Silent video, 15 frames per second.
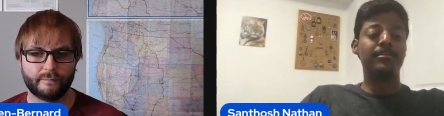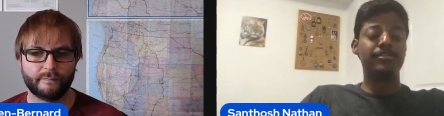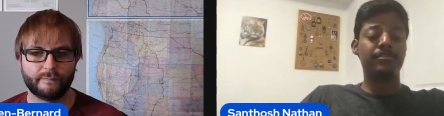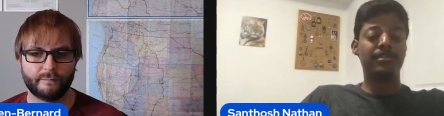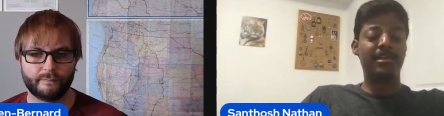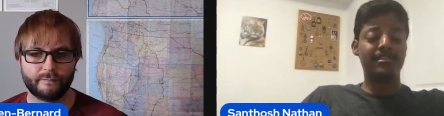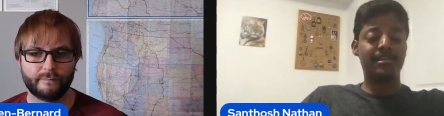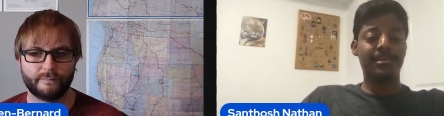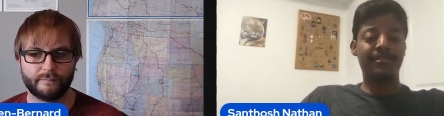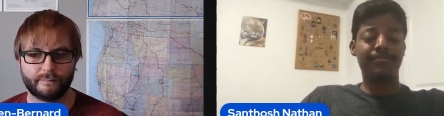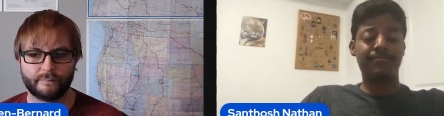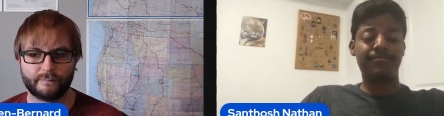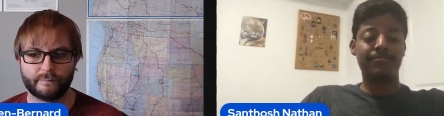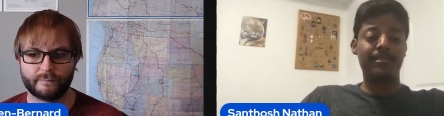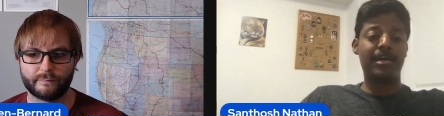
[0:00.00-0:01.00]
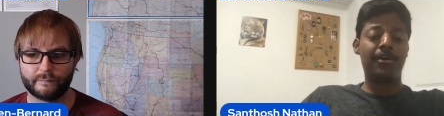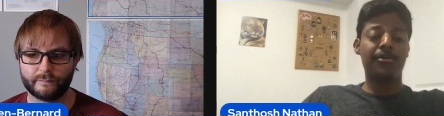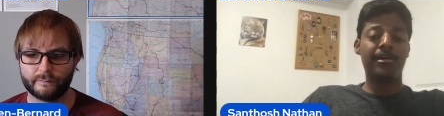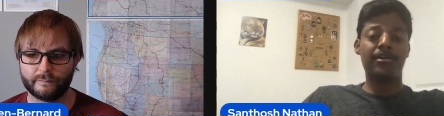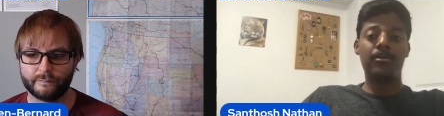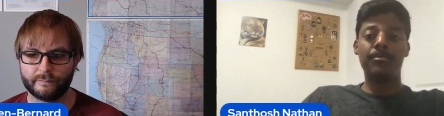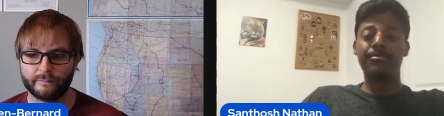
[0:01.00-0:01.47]
Speaker 1: So that's kind of how
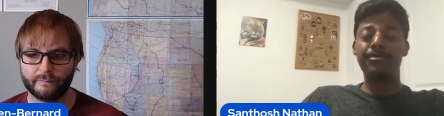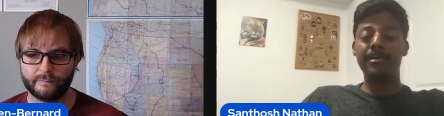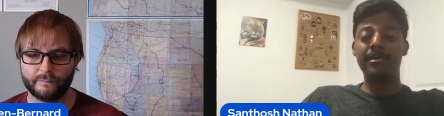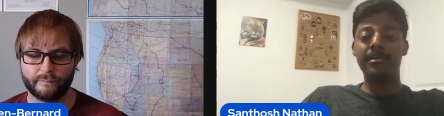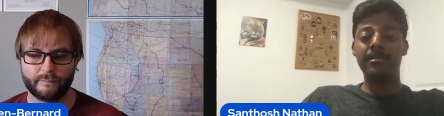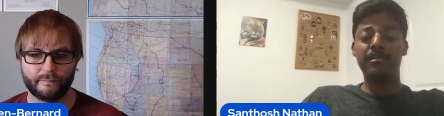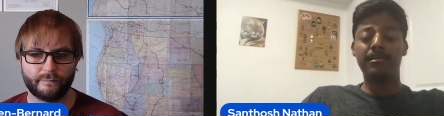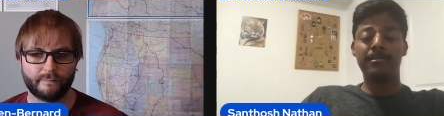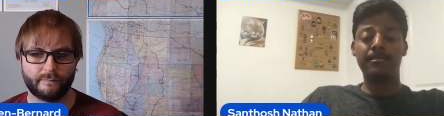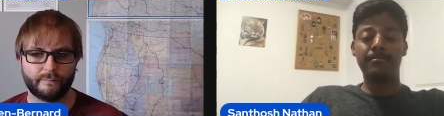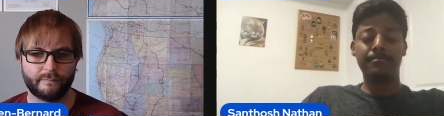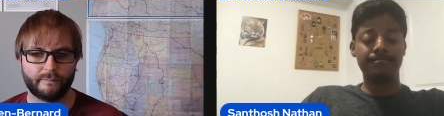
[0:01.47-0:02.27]
I operate. Um,